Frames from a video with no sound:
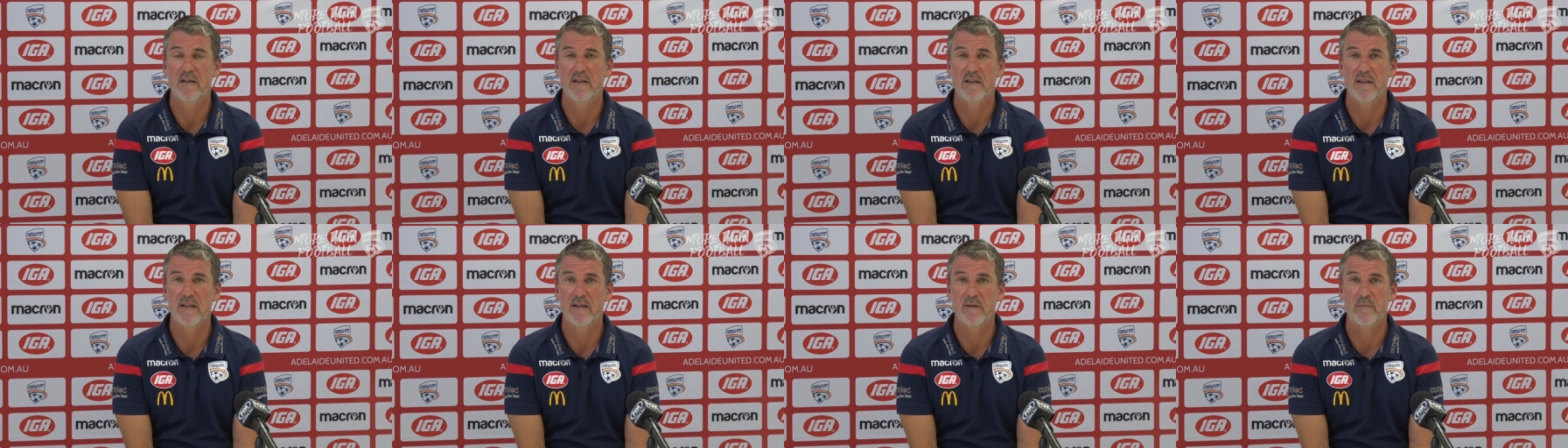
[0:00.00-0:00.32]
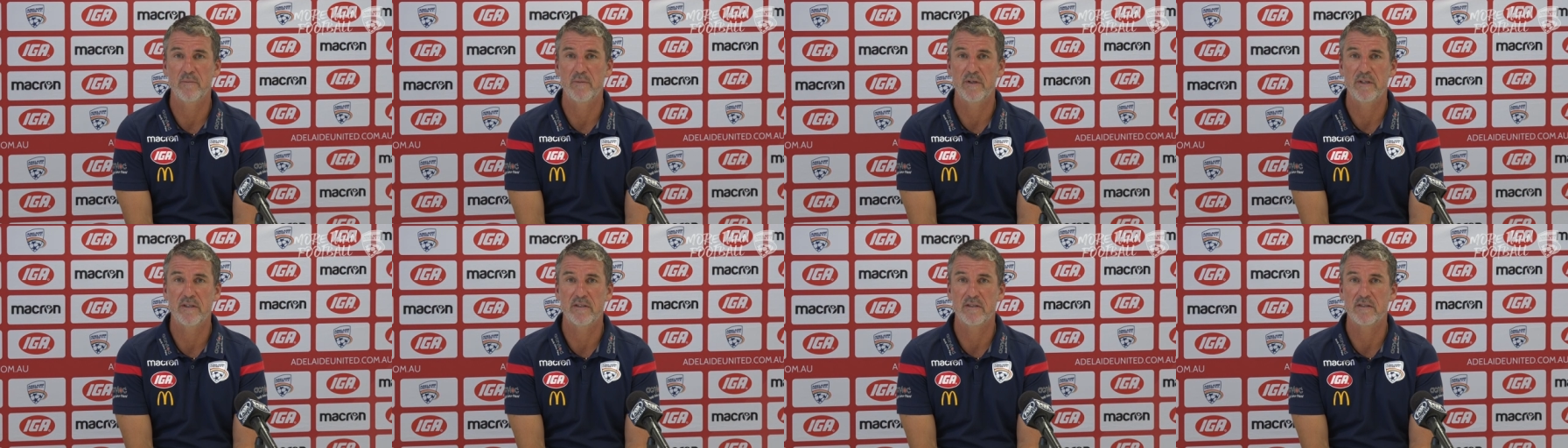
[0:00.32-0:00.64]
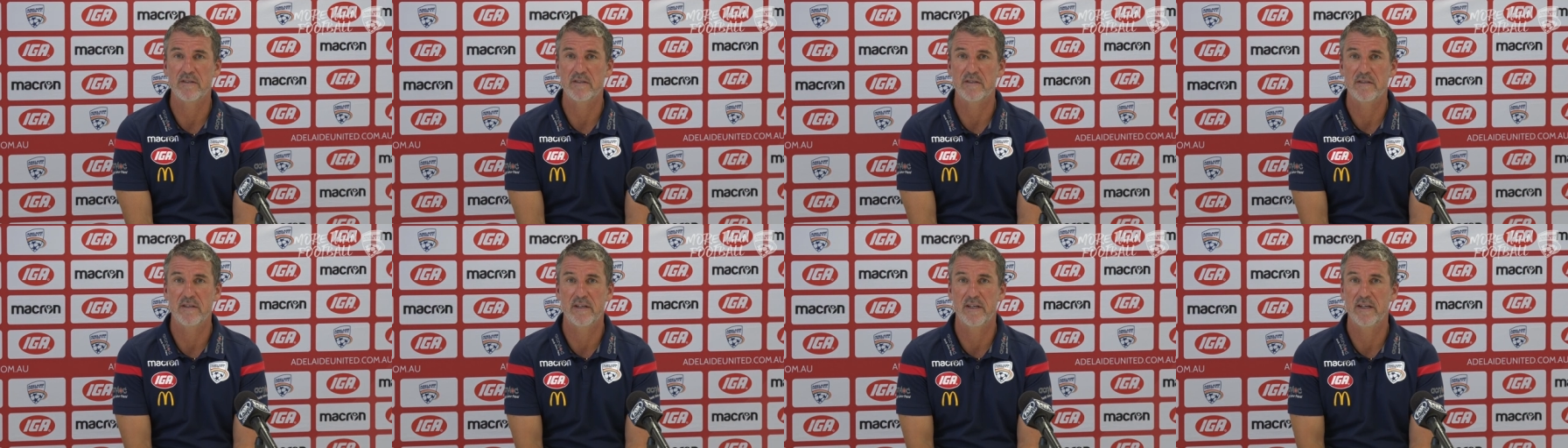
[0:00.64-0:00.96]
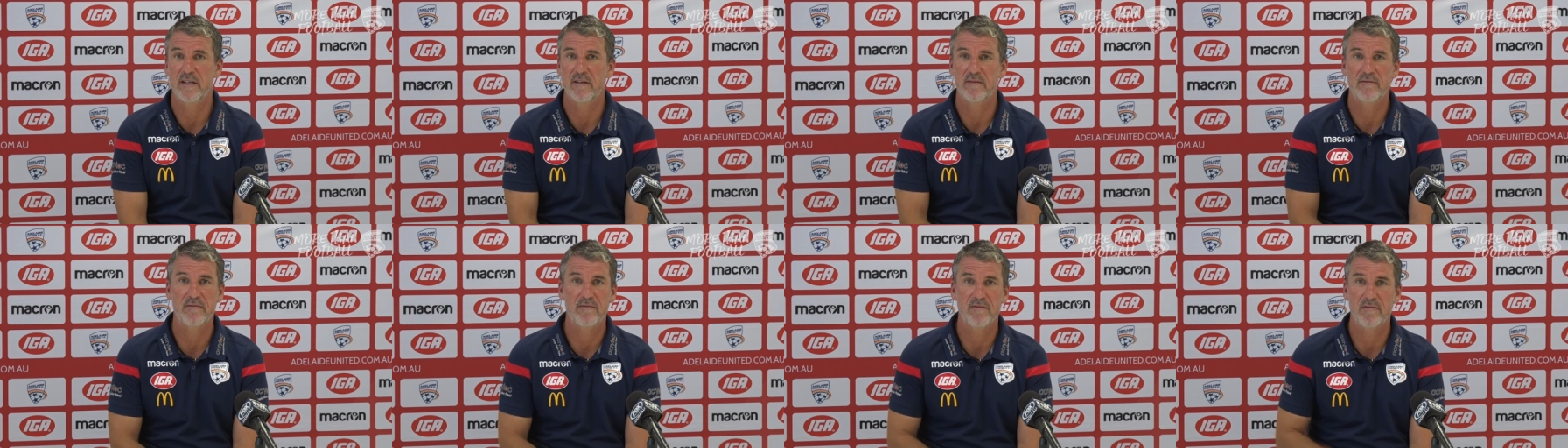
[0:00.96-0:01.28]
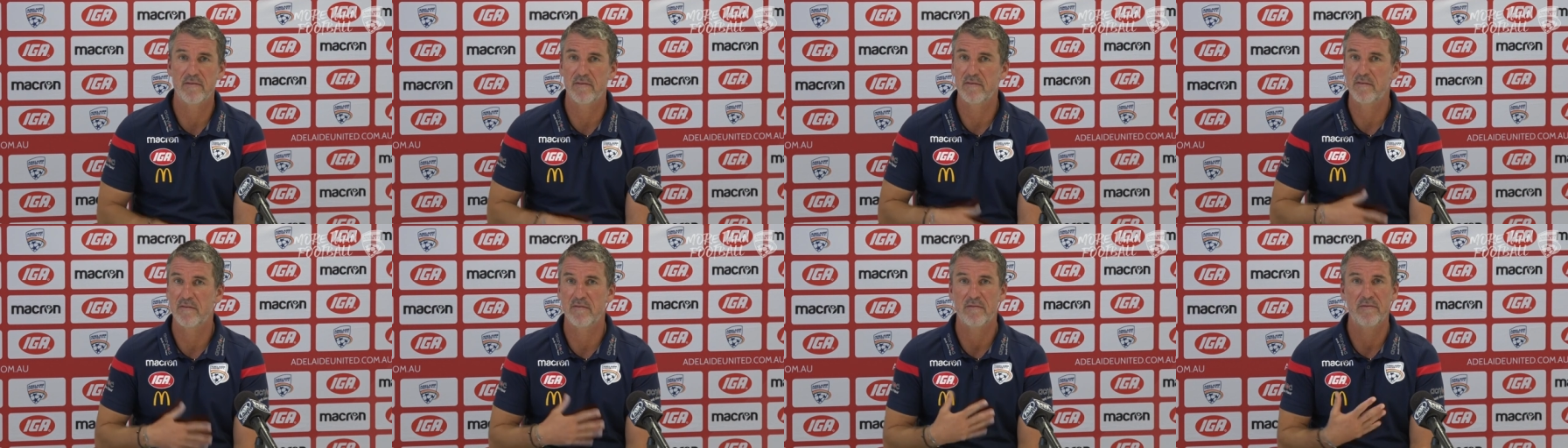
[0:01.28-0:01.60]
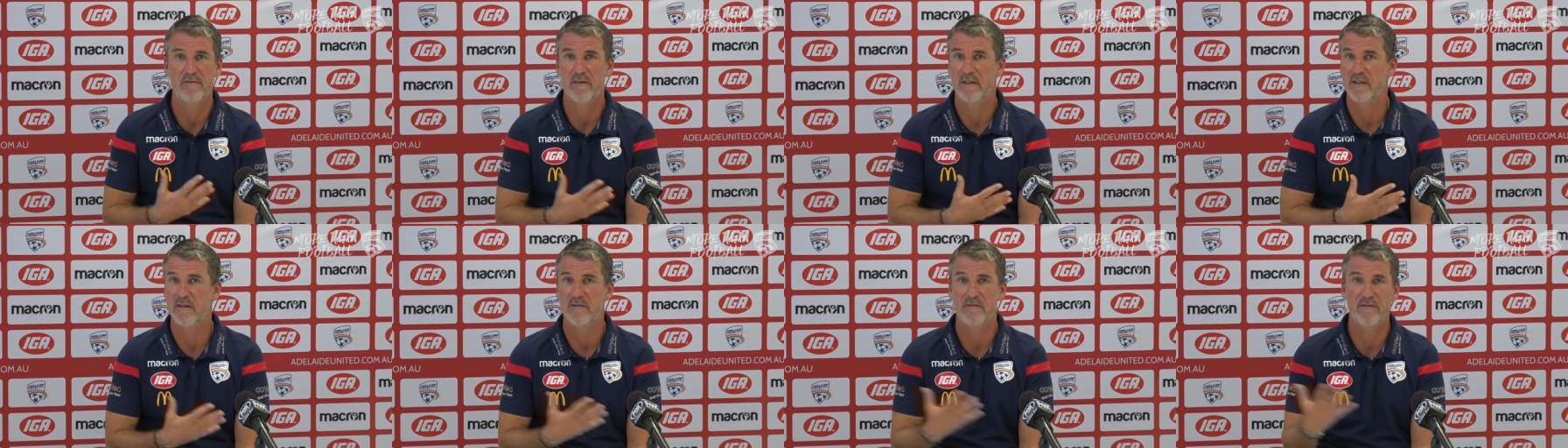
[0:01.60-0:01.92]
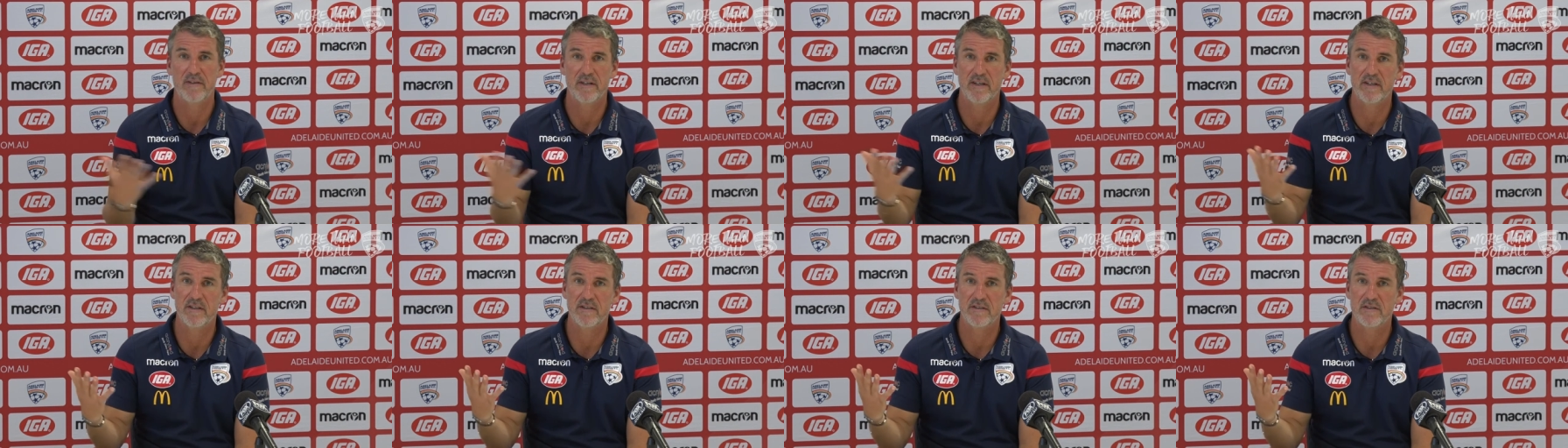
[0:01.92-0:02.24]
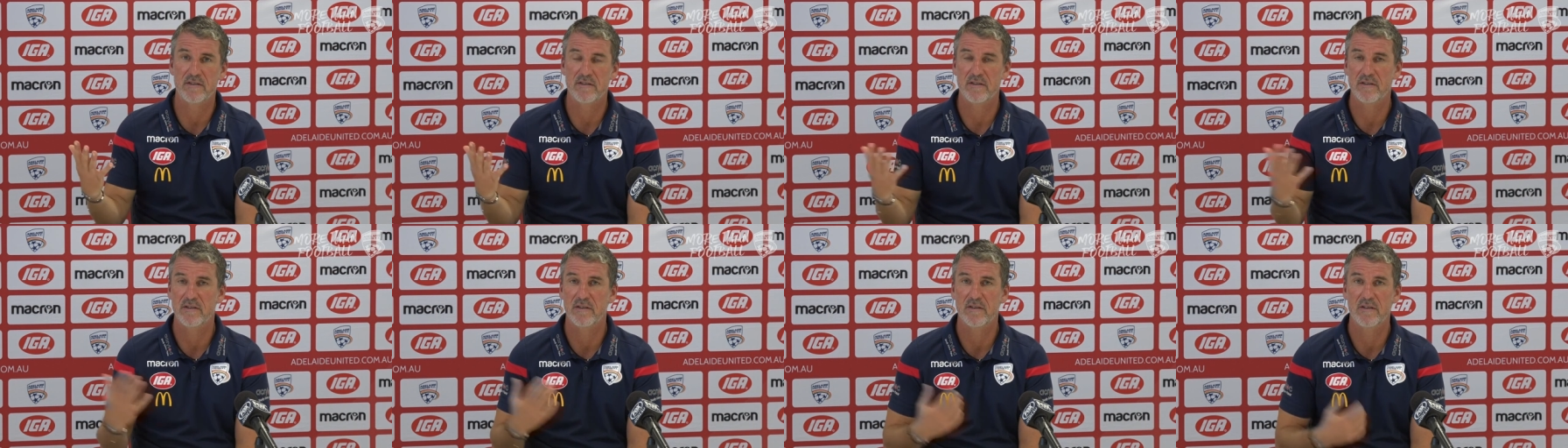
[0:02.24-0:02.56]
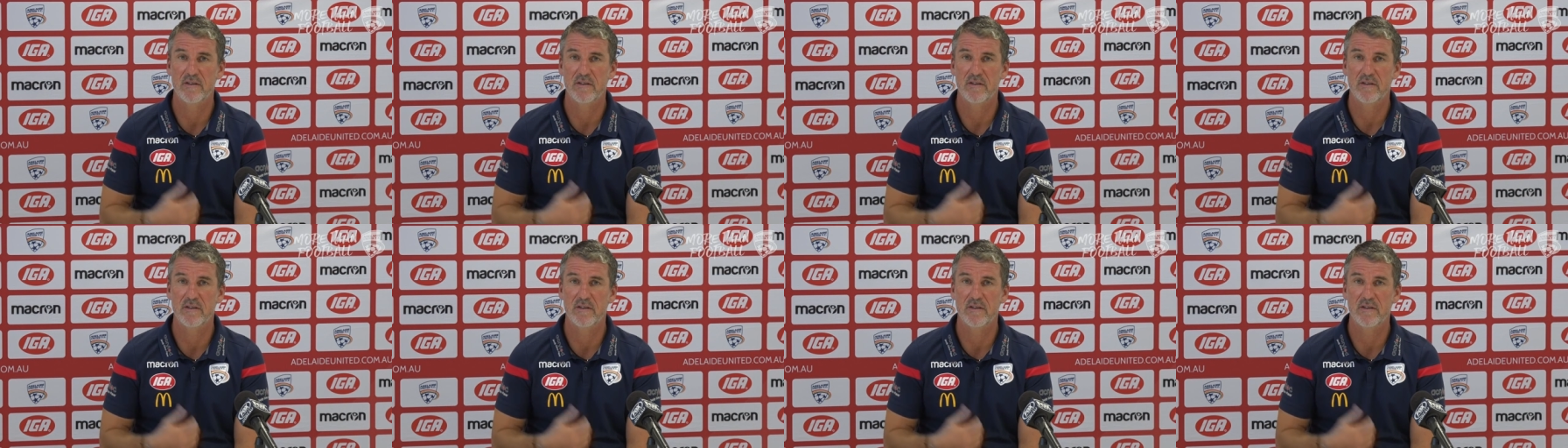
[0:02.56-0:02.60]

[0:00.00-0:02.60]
That means they have 5 days